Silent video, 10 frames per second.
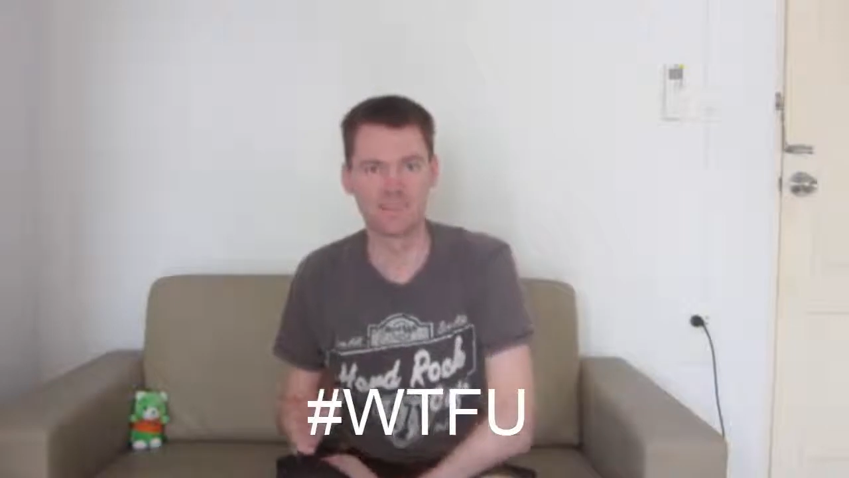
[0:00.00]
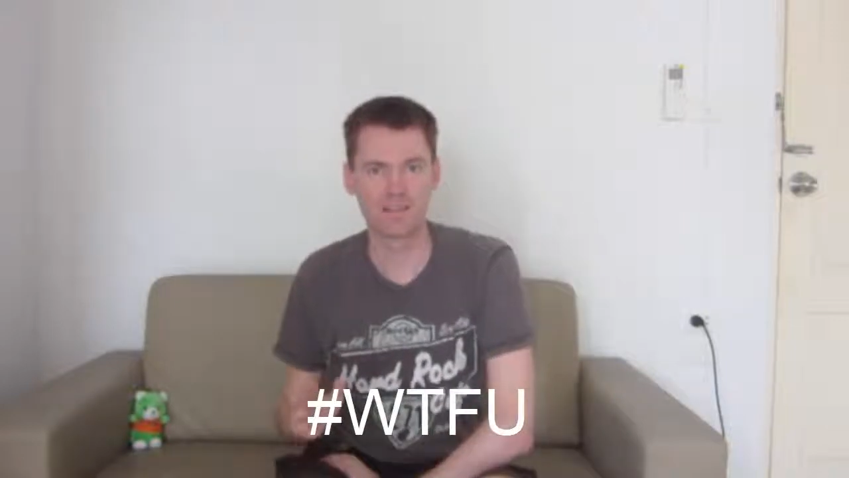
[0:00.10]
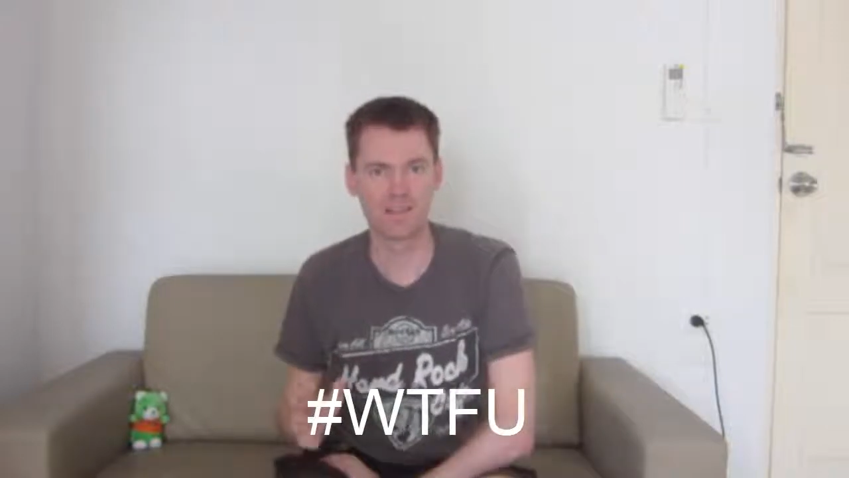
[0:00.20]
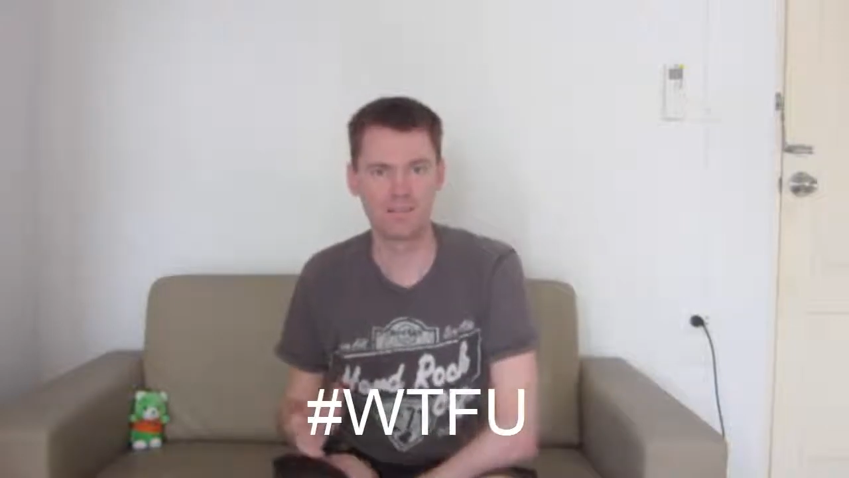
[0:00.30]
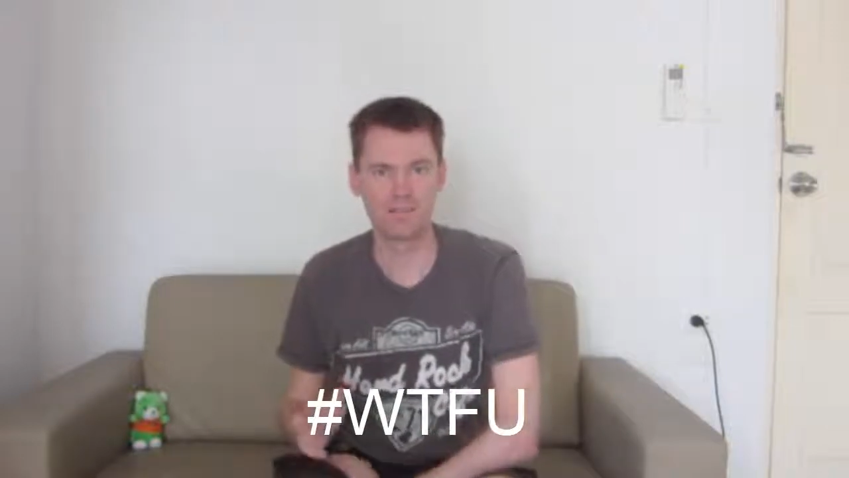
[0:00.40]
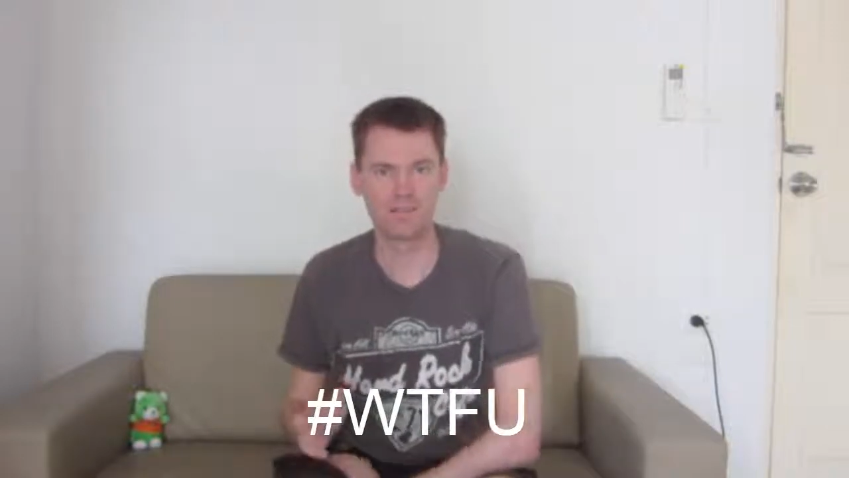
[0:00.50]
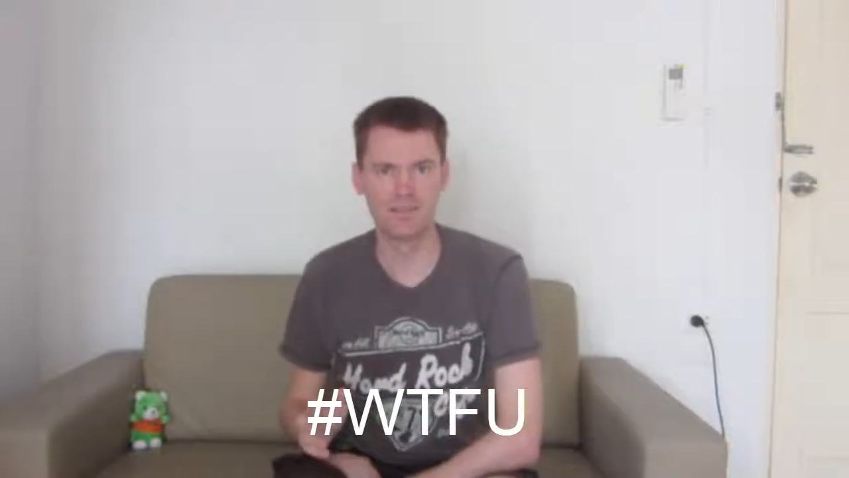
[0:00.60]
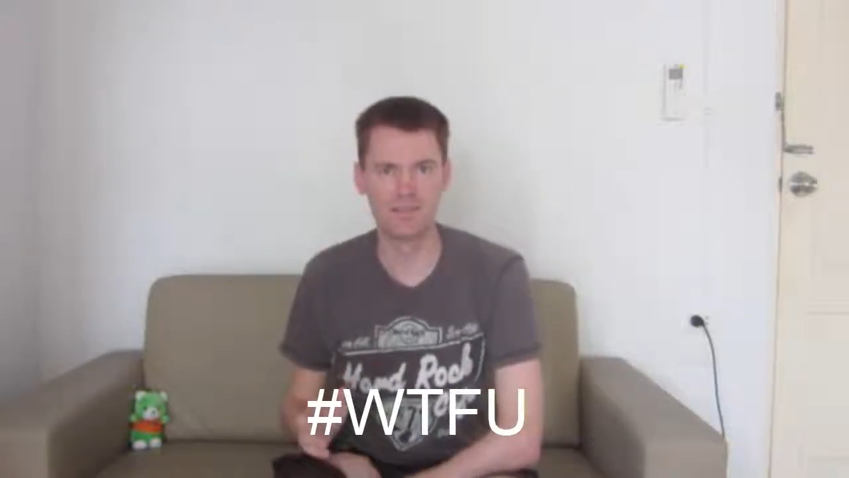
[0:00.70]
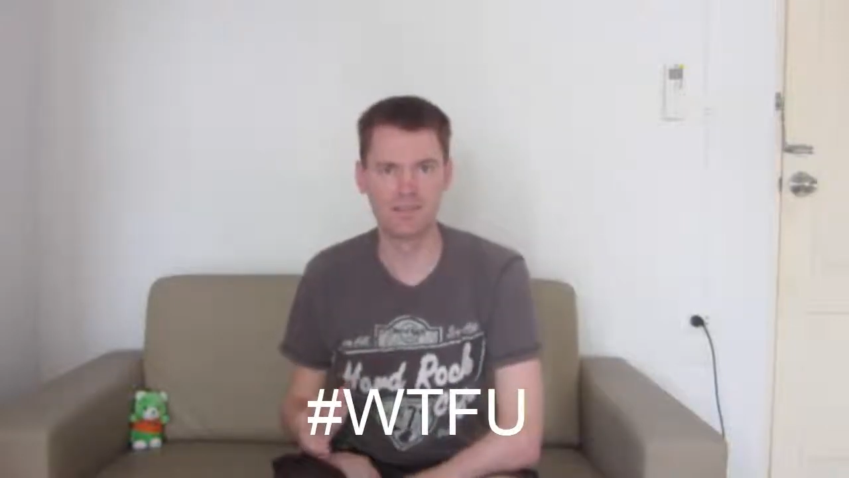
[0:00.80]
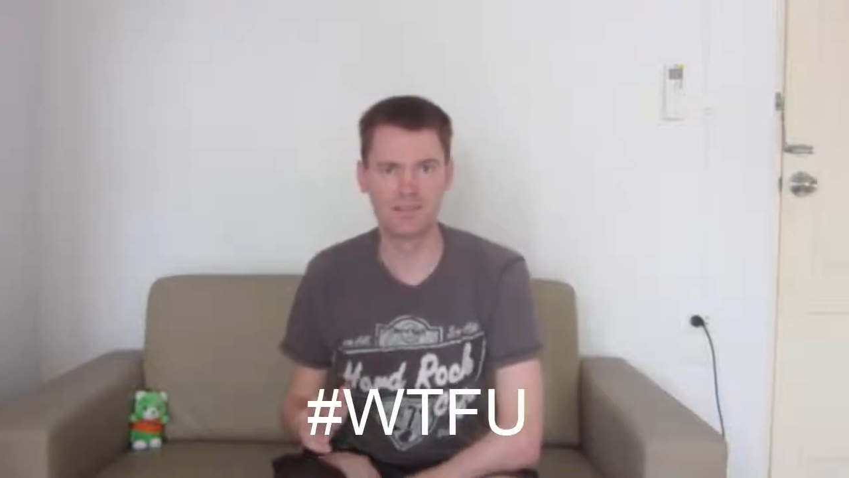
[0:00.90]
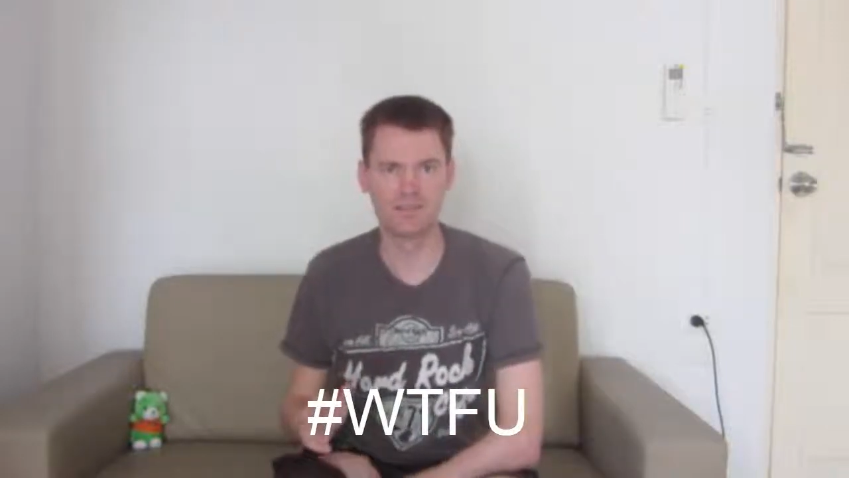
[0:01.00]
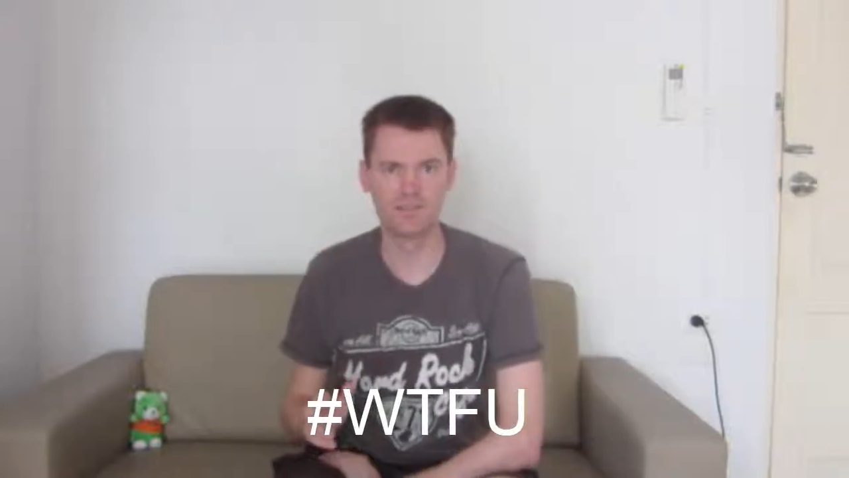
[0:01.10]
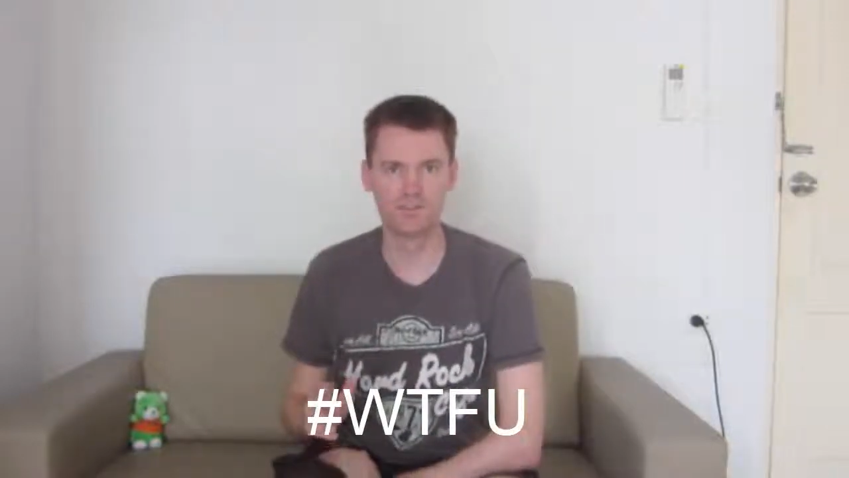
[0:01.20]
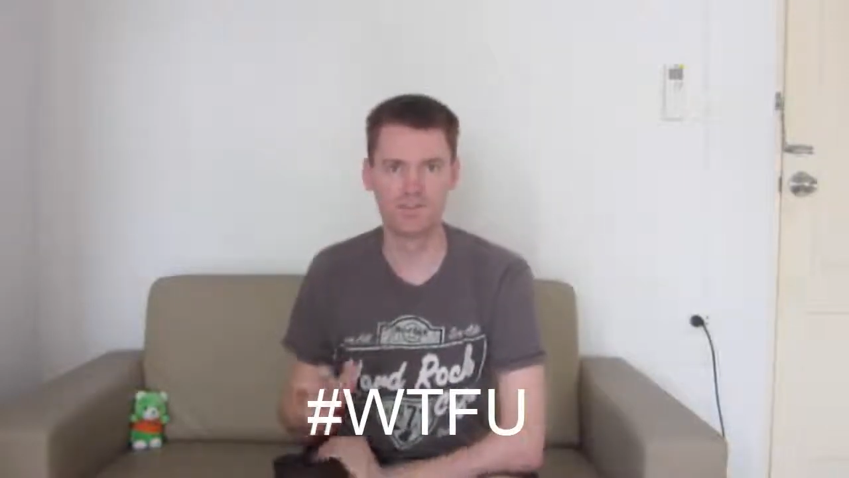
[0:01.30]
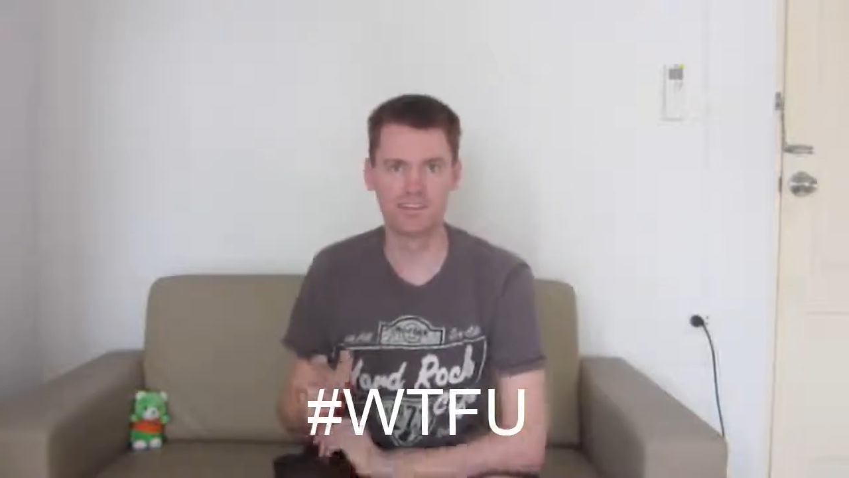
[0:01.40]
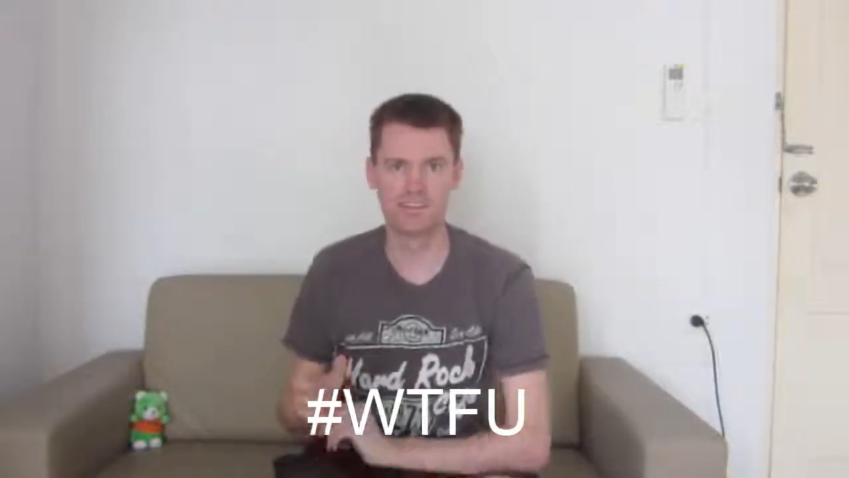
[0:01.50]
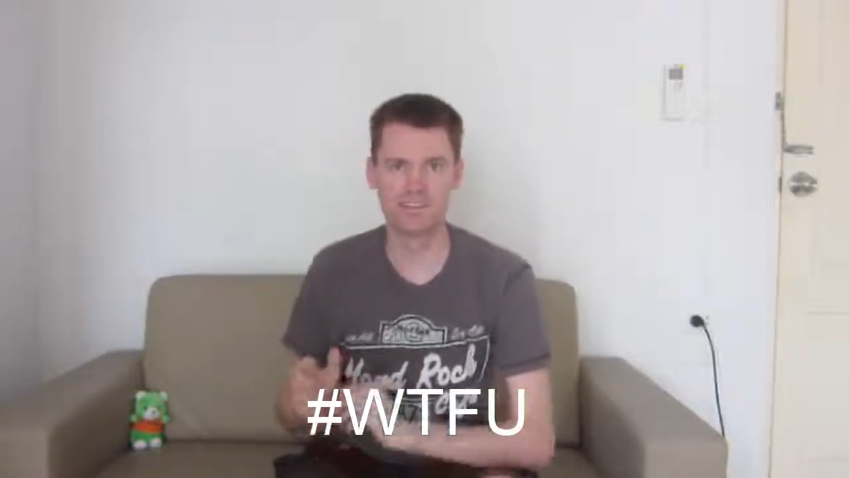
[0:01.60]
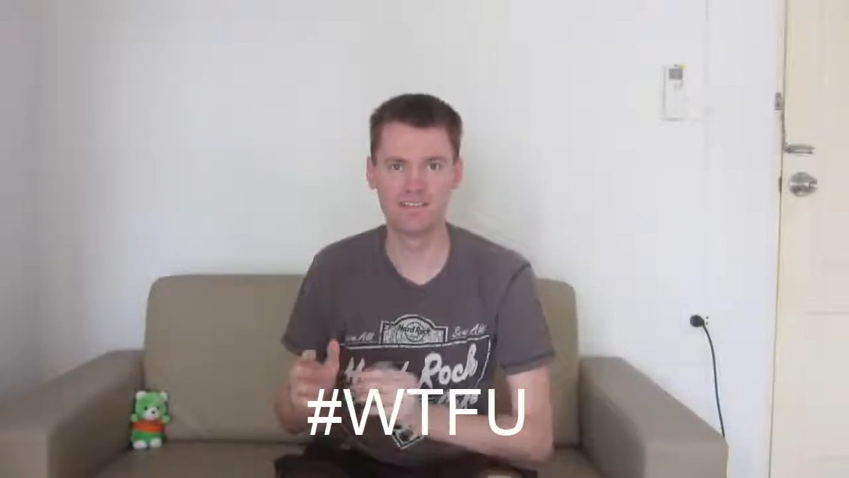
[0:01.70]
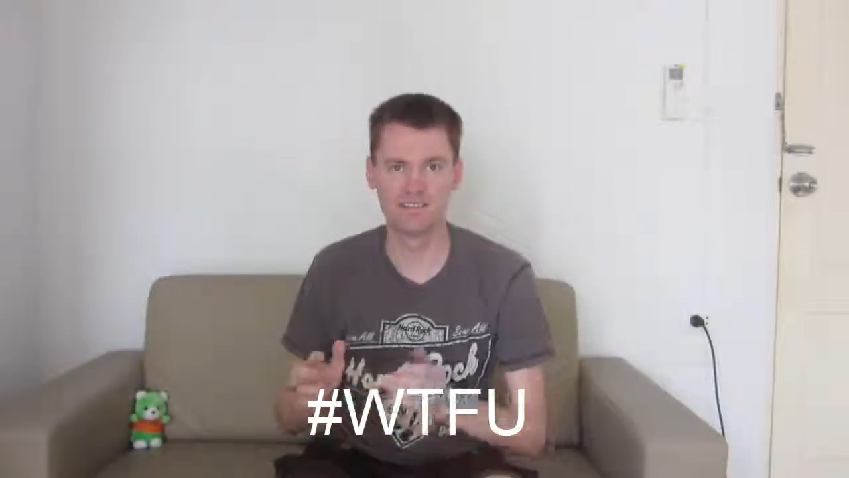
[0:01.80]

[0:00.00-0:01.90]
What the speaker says: clip to make